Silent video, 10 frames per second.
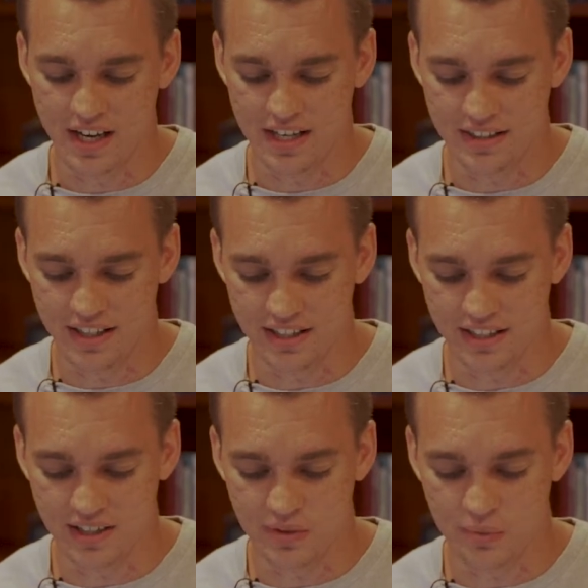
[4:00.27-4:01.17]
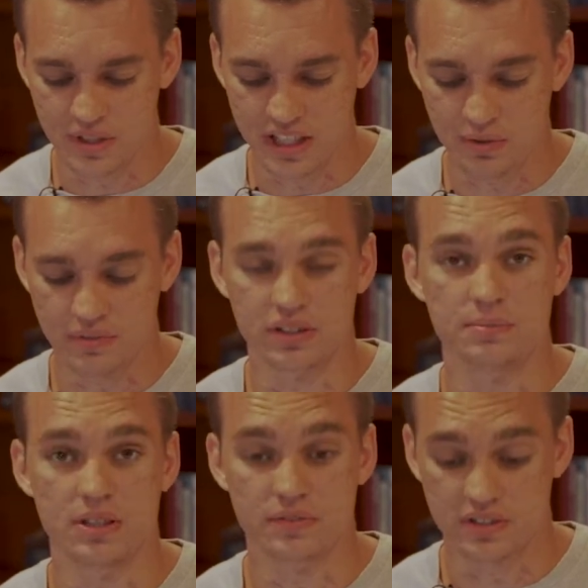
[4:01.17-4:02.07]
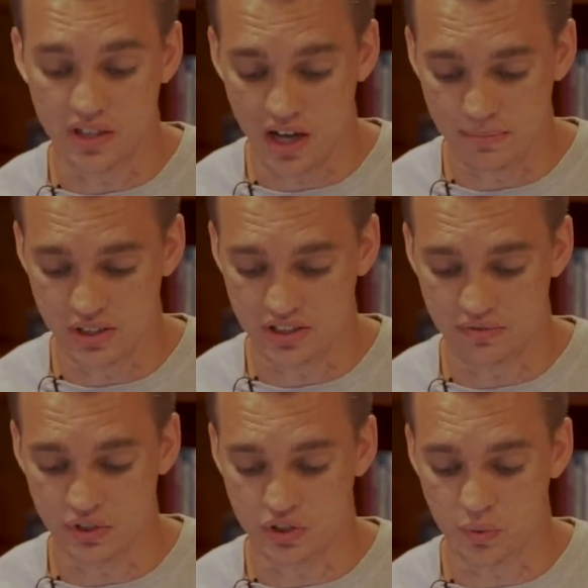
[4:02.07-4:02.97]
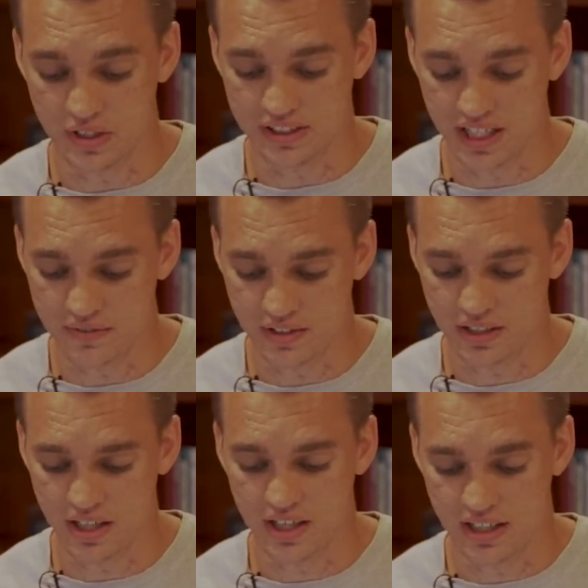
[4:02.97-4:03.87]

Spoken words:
And then when he revealed himself to Thomas in verse 27,